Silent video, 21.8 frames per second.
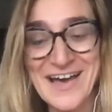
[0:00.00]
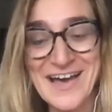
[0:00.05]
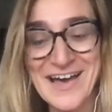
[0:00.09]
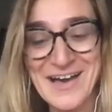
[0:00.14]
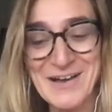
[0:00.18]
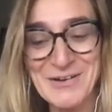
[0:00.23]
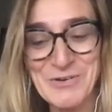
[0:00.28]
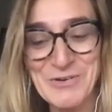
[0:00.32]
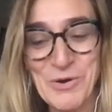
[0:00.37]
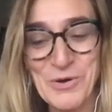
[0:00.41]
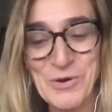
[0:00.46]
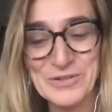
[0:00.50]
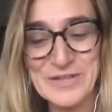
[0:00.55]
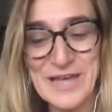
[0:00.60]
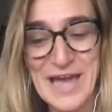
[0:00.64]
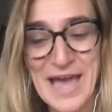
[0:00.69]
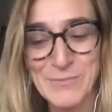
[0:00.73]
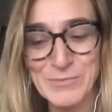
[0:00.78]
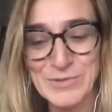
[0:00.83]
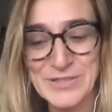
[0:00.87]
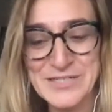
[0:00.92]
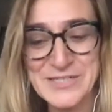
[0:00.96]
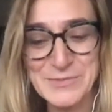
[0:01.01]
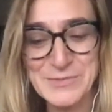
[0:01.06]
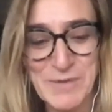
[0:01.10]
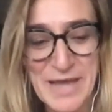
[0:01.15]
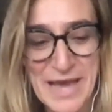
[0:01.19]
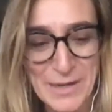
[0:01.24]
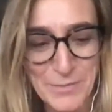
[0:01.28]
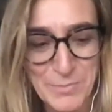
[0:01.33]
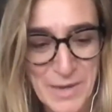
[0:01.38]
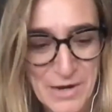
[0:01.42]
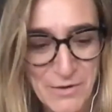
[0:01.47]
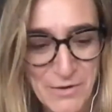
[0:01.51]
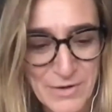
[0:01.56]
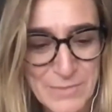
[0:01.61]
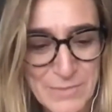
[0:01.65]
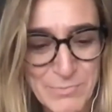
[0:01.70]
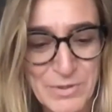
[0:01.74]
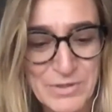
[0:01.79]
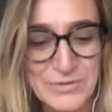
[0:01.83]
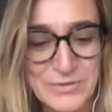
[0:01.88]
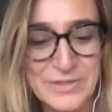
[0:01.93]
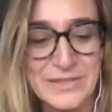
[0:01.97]
called Hamlet's BlackBerry,
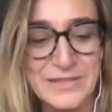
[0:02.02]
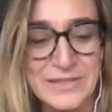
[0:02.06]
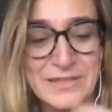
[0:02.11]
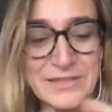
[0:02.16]
Building